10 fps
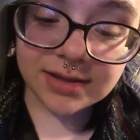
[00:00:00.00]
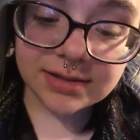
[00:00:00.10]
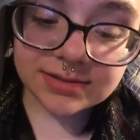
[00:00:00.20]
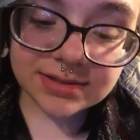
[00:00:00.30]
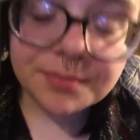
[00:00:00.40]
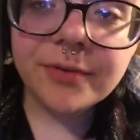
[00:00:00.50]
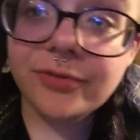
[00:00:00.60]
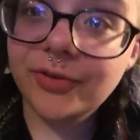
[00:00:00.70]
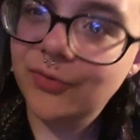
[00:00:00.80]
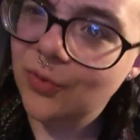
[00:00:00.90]
Some of
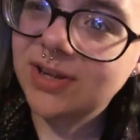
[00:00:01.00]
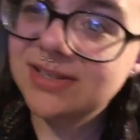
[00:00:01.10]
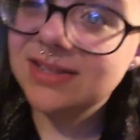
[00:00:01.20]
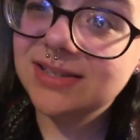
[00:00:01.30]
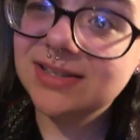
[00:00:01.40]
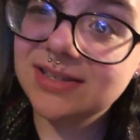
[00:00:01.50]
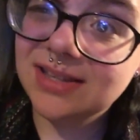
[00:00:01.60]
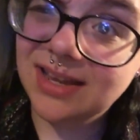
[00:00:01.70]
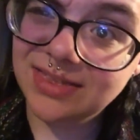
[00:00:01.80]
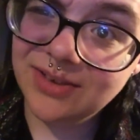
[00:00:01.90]
the voices,
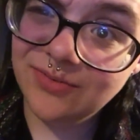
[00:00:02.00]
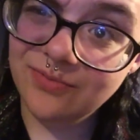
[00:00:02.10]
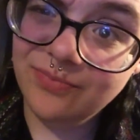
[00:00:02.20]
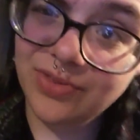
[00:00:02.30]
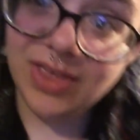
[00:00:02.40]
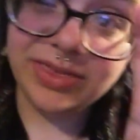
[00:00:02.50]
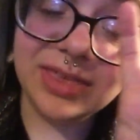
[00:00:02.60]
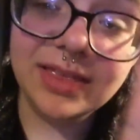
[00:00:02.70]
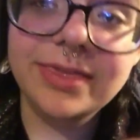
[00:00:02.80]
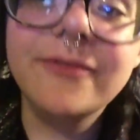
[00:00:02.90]
like the
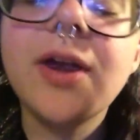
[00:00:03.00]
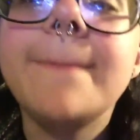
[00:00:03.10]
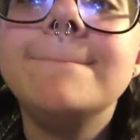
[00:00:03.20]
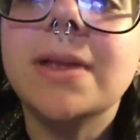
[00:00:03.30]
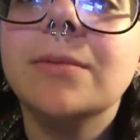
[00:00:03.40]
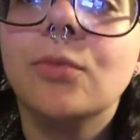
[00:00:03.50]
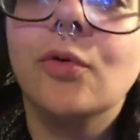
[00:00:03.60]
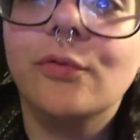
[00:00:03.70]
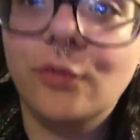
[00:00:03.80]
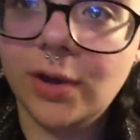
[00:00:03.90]
very
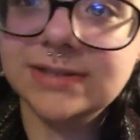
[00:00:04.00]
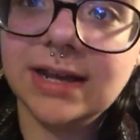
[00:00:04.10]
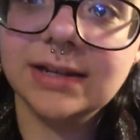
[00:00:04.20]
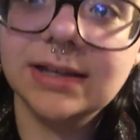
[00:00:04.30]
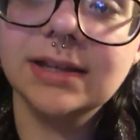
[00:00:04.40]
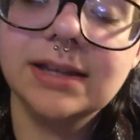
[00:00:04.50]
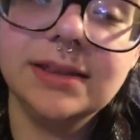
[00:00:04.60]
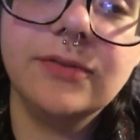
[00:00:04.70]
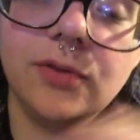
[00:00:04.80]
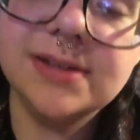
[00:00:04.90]
minimal voice acting, like
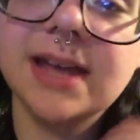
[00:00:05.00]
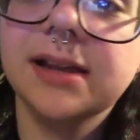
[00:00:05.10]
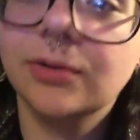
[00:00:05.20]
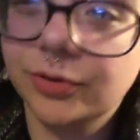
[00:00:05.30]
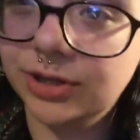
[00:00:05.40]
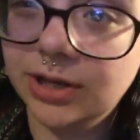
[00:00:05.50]
the voice acting with the